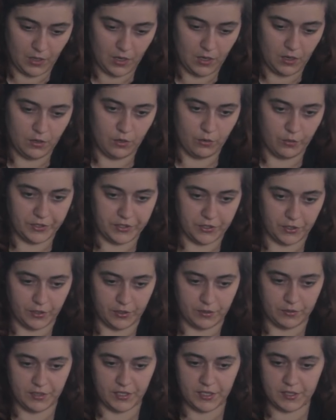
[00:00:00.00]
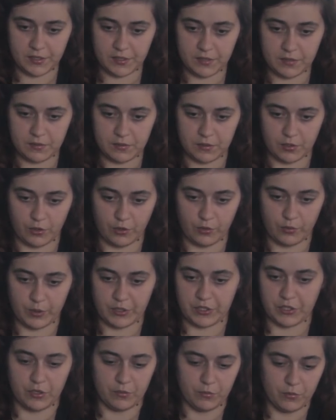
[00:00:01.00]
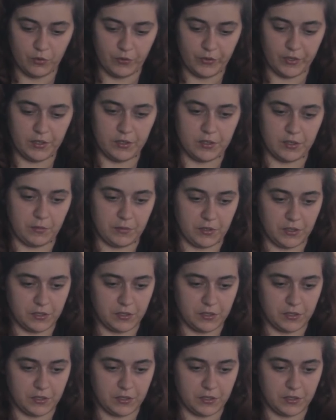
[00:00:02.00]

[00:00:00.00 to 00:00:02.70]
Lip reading: you return this. So you return movie, something,